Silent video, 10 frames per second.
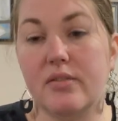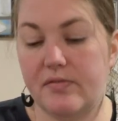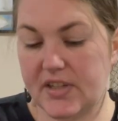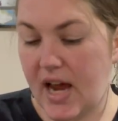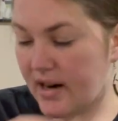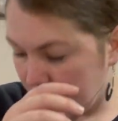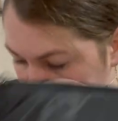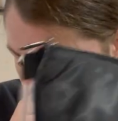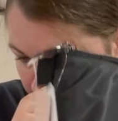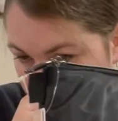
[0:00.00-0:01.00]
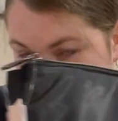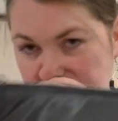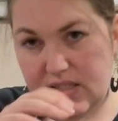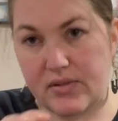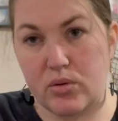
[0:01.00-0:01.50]
photography
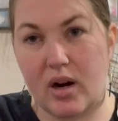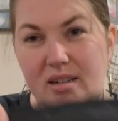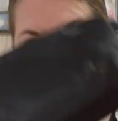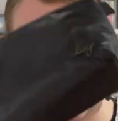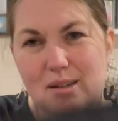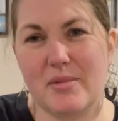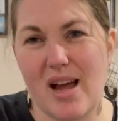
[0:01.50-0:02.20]
accessories if you aren't setting them